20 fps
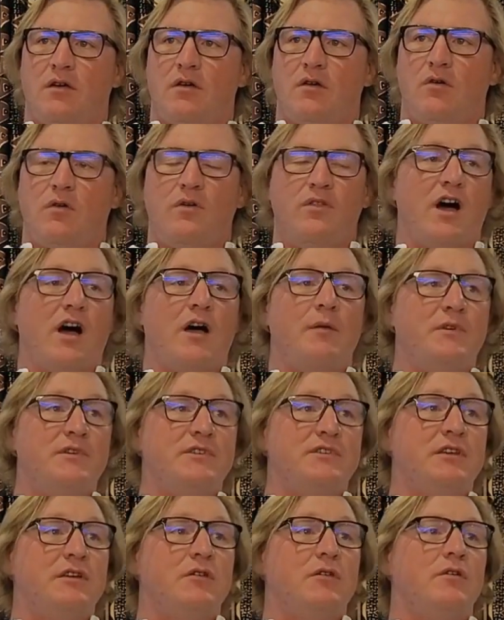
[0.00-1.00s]
or the
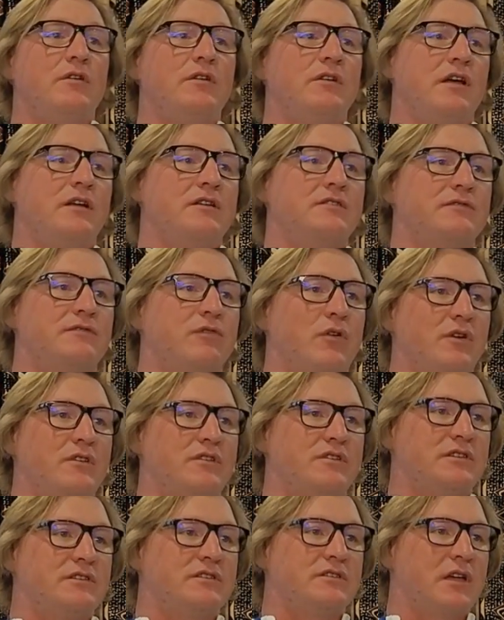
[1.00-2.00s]
IPC coordinator's
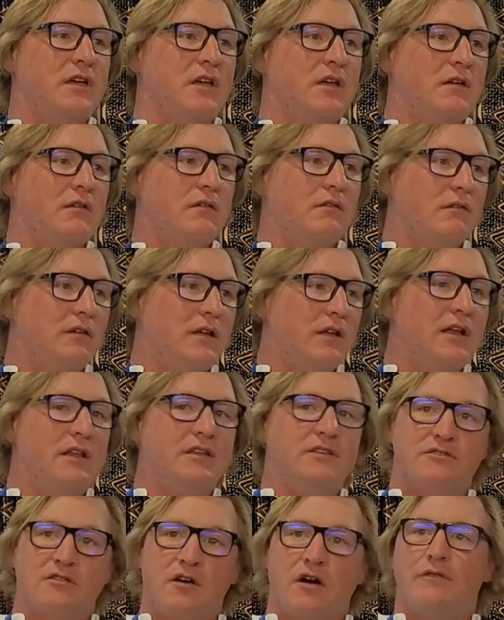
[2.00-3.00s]
voice is really
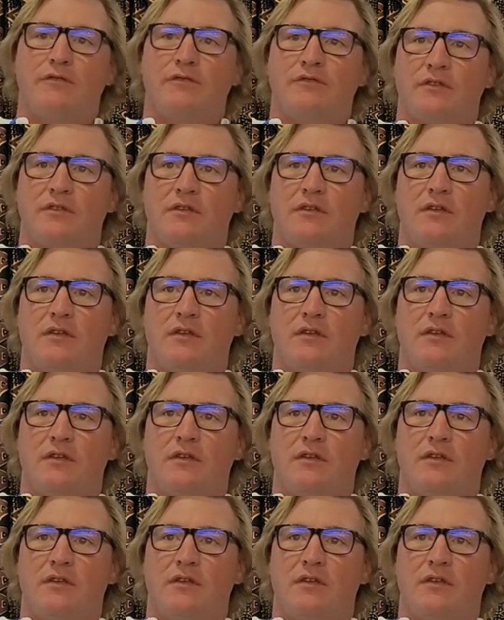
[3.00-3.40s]
soft,